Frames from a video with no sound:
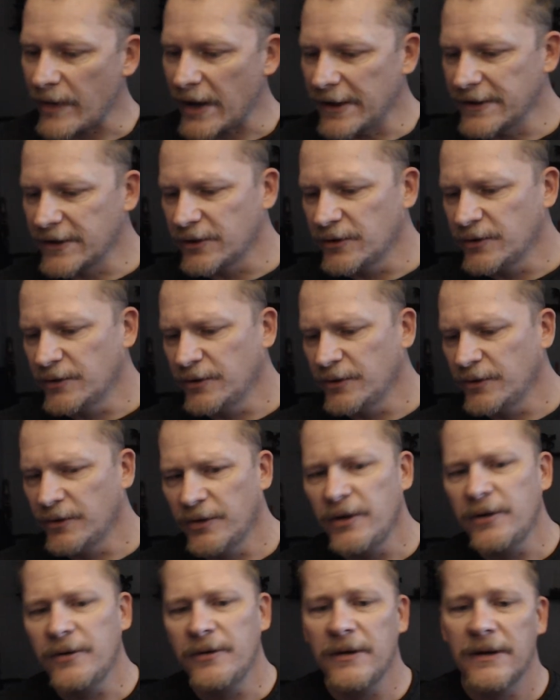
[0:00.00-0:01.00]
Do
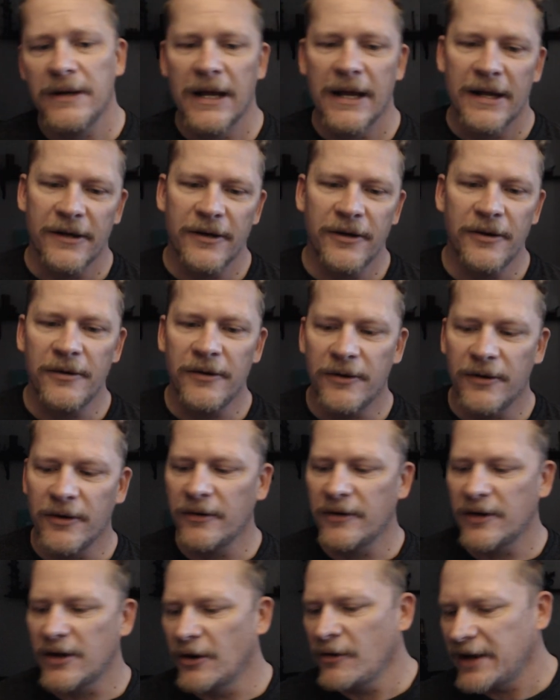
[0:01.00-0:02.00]
do do do.
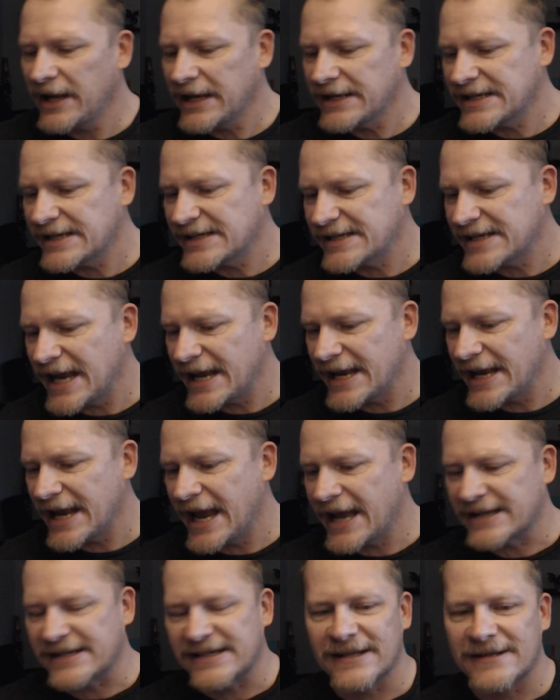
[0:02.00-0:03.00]
You don't get to say
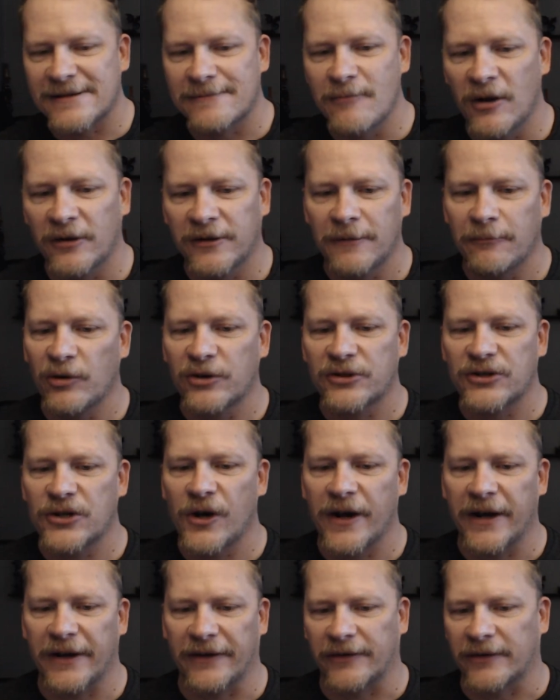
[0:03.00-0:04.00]
yes. It's multiple
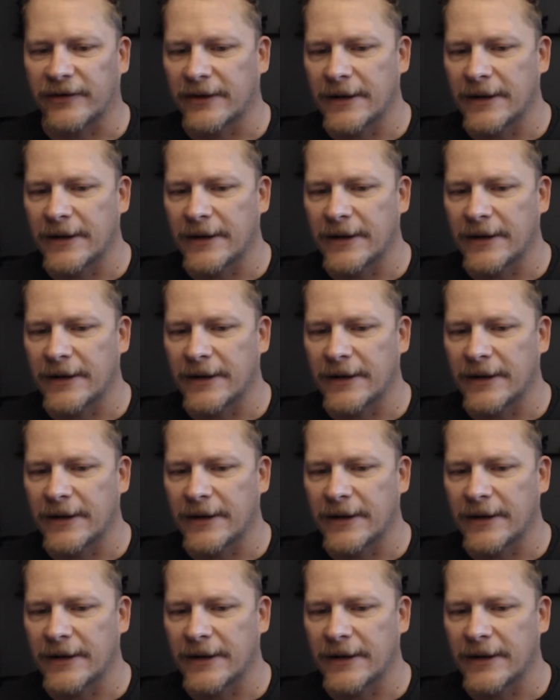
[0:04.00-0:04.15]
choice.